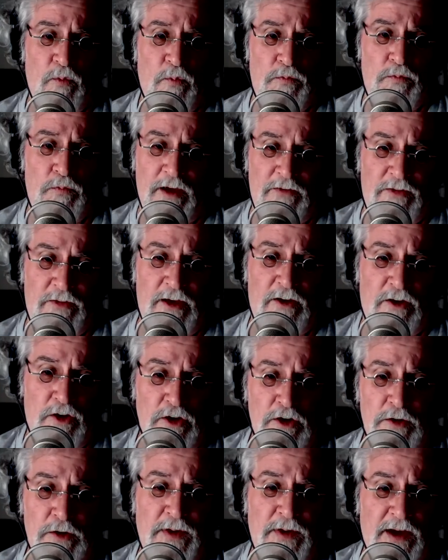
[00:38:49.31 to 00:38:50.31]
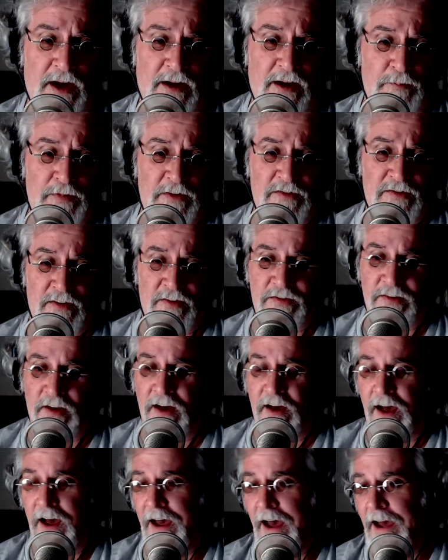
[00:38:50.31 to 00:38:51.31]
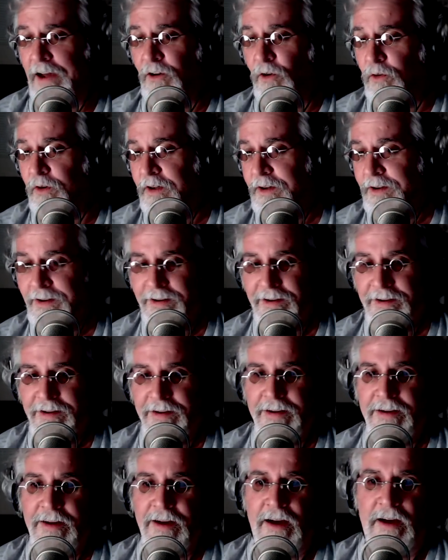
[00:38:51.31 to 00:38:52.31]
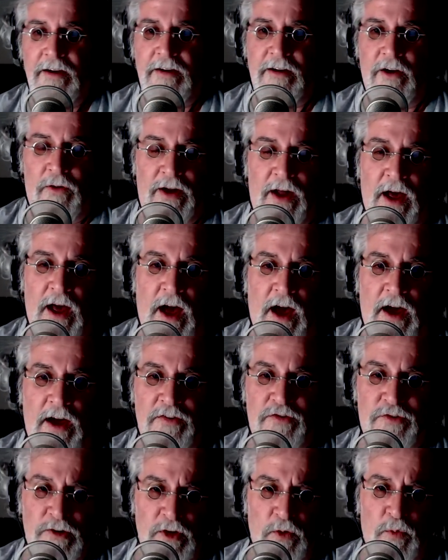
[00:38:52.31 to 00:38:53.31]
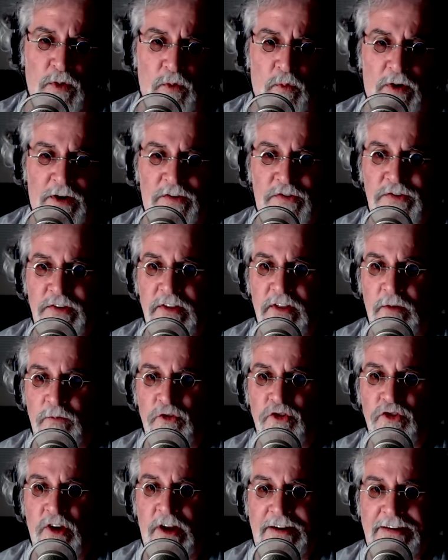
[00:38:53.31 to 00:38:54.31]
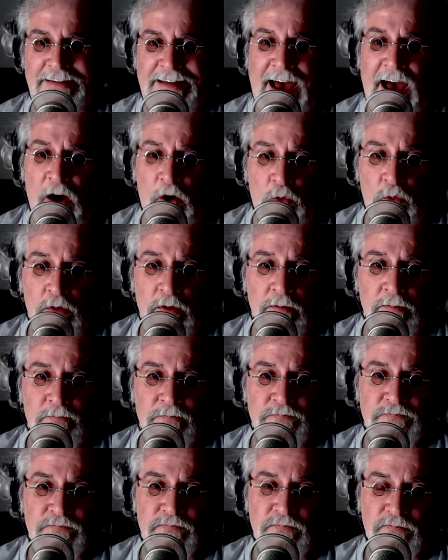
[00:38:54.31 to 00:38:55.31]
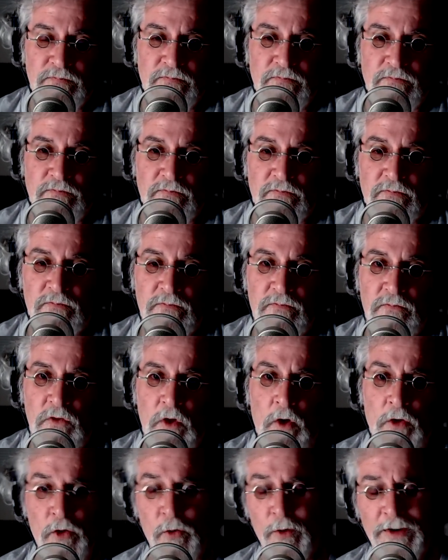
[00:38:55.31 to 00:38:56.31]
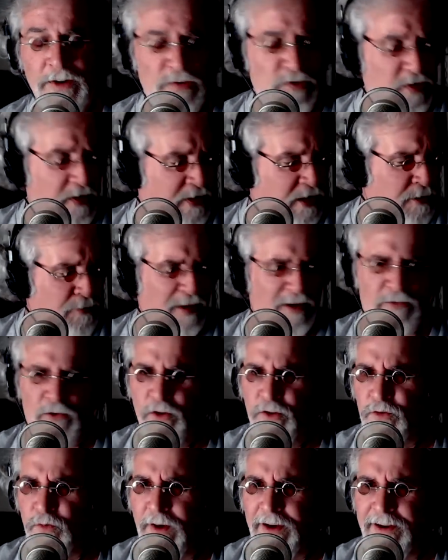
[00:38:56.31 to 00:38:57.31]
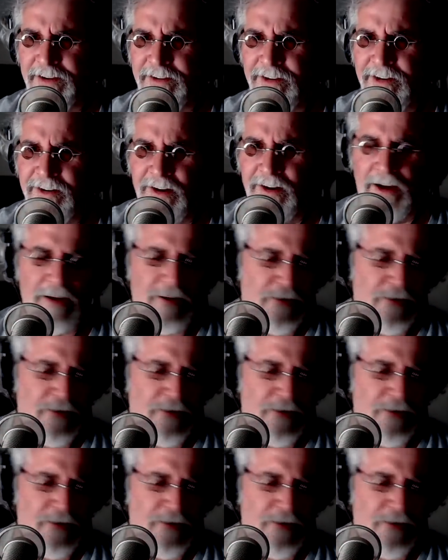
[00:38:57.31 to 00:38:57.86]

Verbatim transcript: they they could be out of business. I I don't, you know, and I I certainly wouldn't want to see them shut down. Although I did say that about Volkswagen, didn't I?